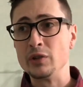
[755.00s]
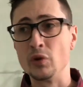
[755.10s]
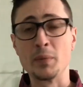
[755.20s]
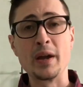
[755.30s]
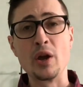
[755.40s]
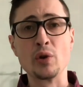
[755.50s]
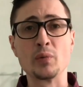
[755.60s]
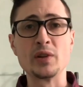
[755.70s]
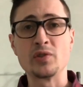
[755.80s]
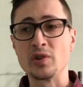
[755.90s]
doing my own
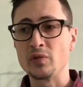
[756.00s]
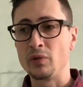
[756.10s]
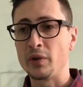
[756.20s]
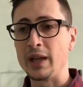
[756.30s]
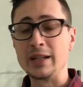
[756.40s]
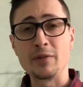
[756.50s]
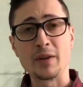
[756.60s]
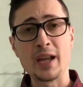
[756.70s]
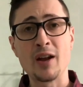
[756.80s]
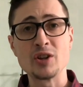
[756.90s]
research, looking at
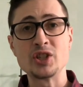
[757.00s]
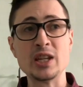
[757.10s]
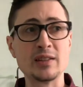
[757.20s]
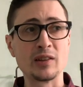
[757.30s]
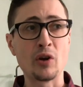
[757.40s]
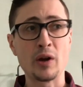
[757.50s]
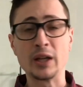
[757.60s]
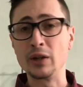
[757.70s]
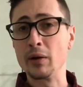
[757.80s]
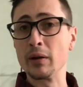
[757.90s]
different care sheets and
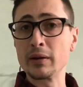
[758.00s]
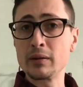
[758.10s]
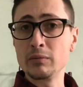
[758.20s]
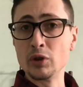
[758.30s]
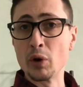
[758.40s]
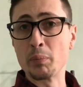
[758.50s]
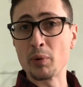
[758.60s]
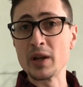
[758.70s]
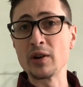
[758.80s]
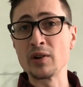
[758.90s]
talking to
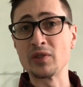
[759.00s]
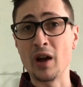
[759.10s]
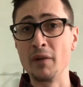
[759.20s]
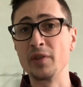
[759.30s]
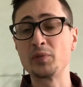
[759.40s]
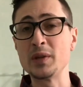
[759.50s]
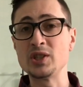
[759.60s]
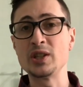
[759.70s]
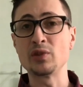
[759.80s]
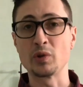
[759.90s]
breeders of the
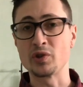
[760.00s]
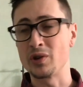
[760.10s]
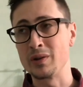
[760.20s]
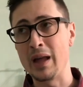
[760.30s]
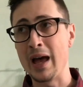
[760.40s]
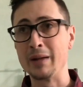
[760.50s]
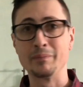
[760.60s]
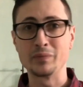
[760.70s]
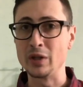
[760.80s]
species, which are not